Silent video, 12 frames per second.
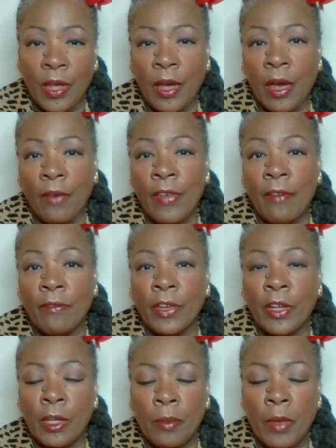of
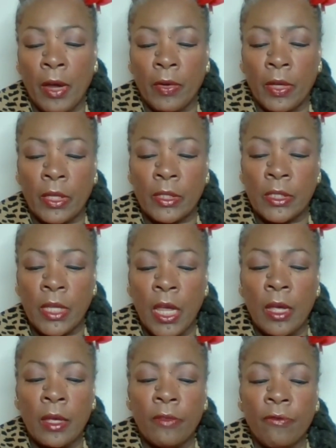African Americans
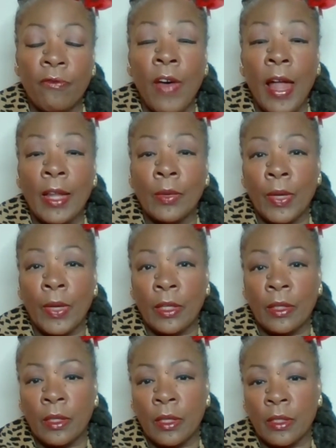
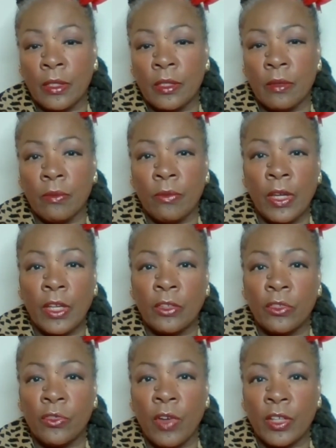following this
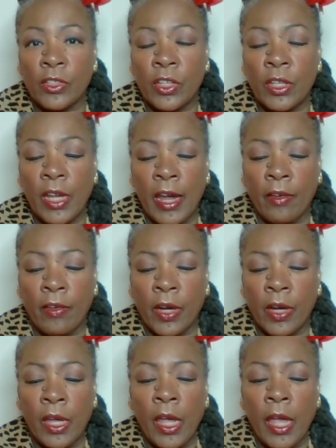Reconstruction
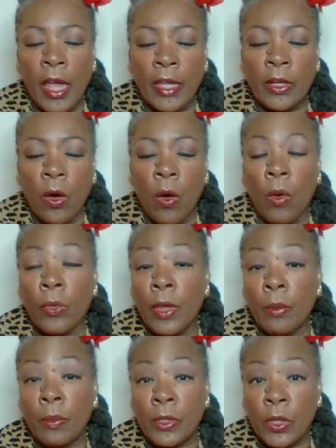era and all
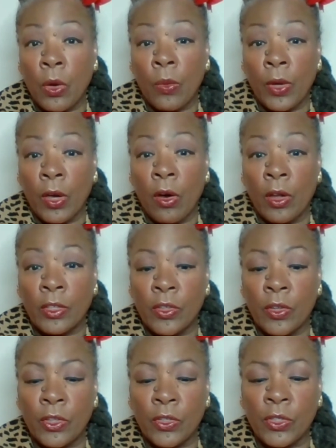that was going on.
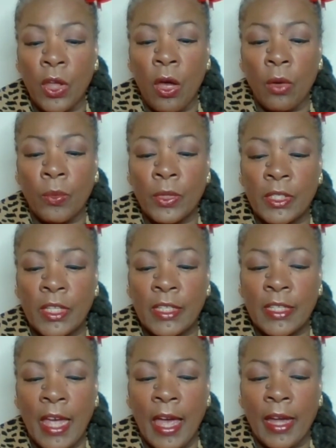So the song was
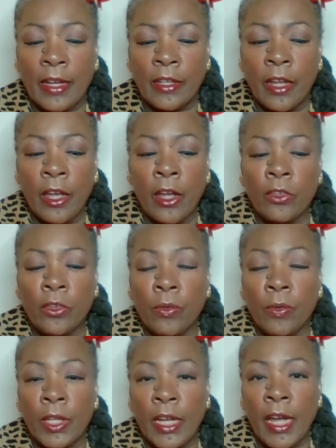designed to
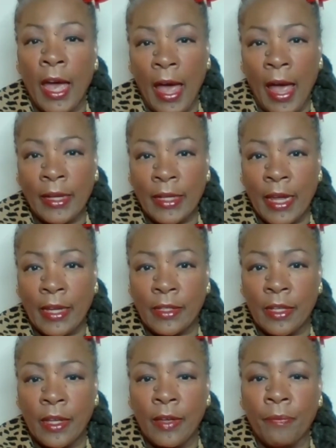really
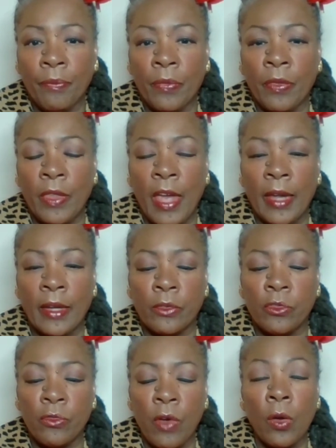highlight that
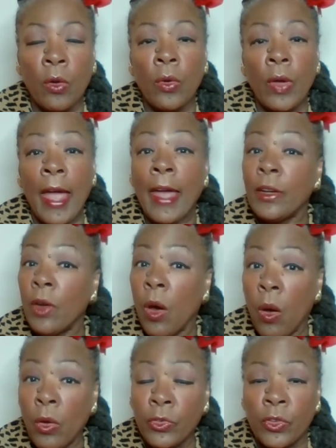struggle and
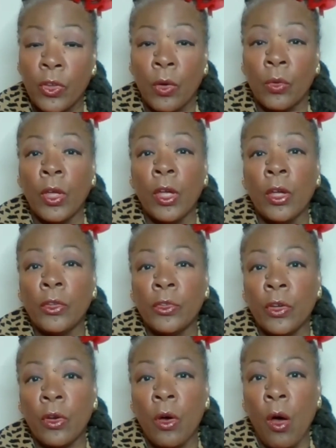also
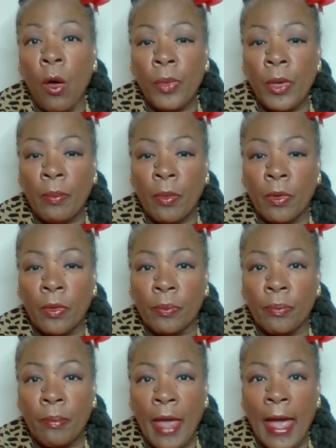to call people
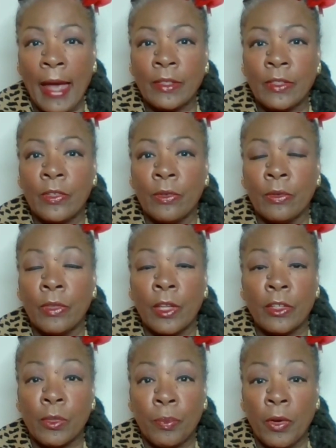back to their
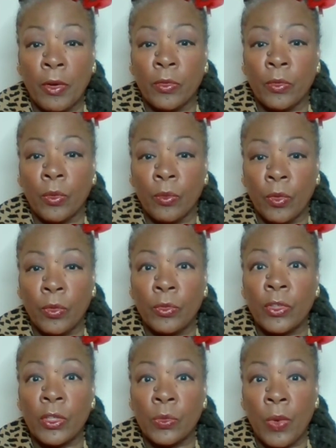spiritual
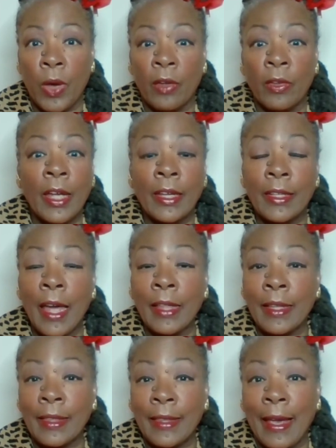roots as well. Not
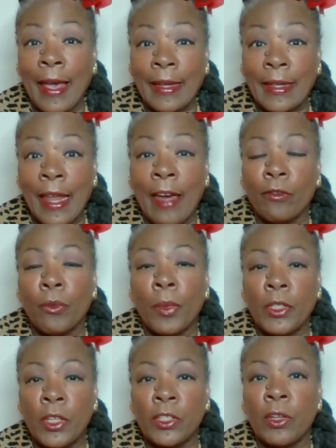that they had left,
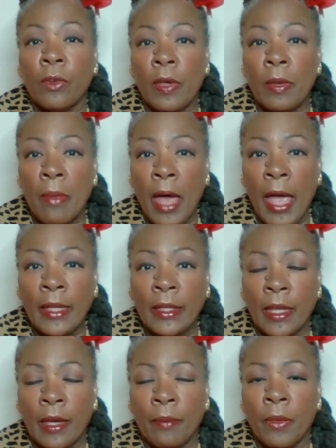but just to remind
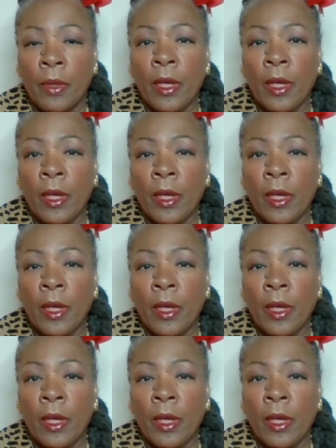them